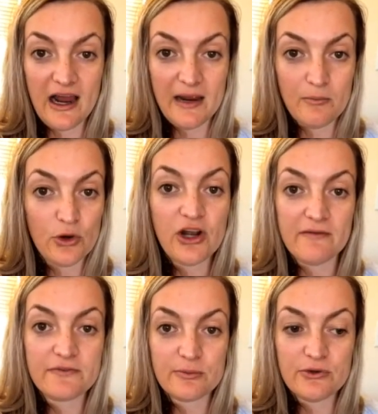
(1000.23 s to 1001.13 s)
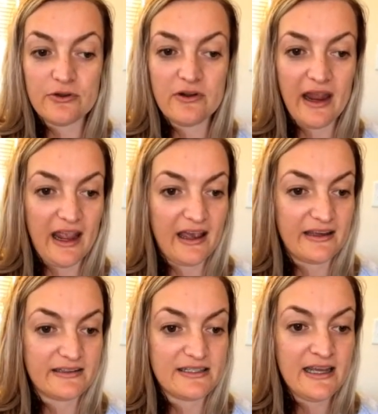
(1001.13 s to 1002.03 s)
I'm more comfortable,
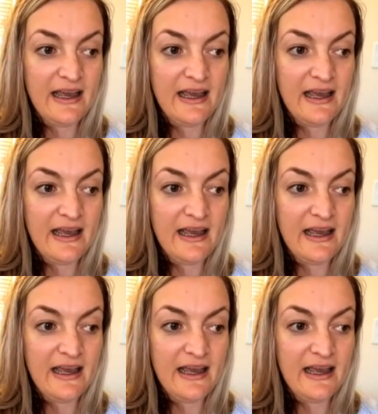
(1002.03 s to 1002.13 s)
and